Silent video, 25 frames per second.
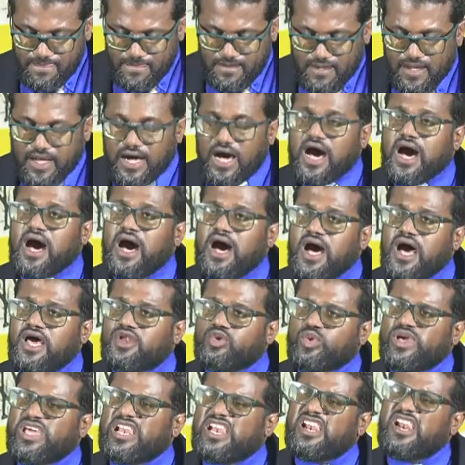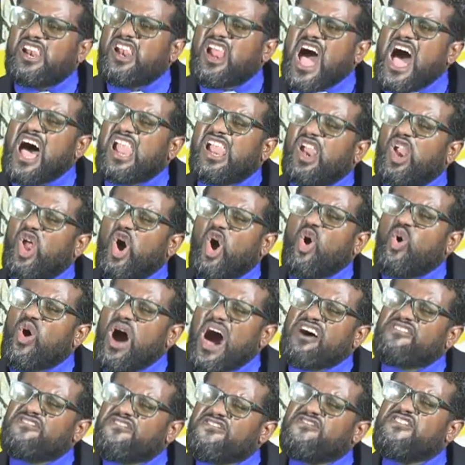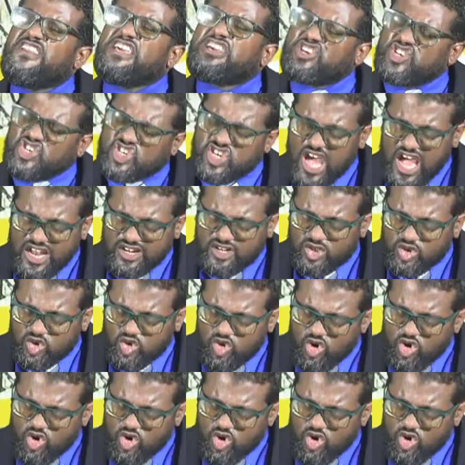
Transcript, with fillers: God will allow affliction to